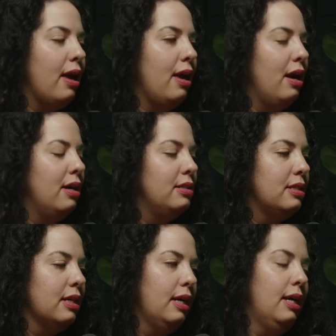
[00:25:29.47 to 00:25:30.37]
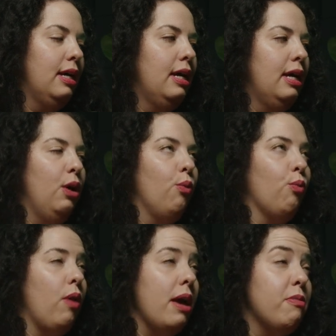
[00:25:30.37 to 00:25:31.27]
And
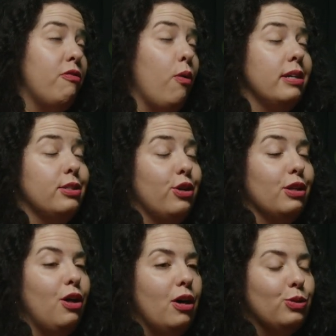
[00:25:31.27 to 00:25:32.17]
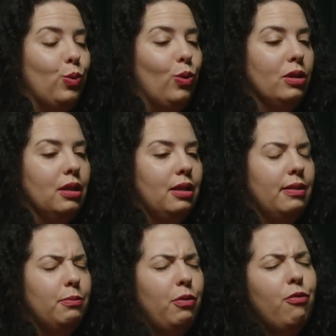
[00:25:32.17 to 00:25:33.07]
right before I started law school,
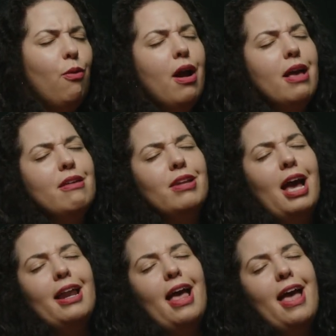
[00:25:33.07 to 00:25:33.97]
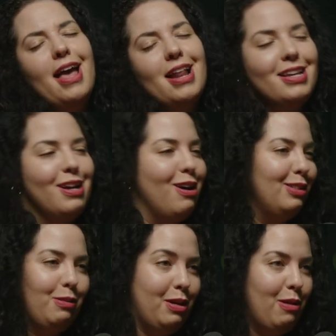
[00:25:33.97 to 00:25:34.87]
before I even had any
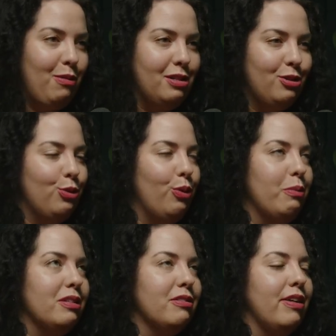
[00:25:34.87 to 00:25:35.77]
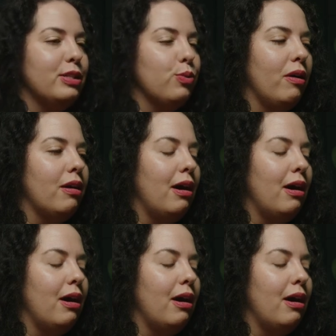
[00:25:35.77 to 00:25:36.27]
concept that I wanted to do criminal defense work,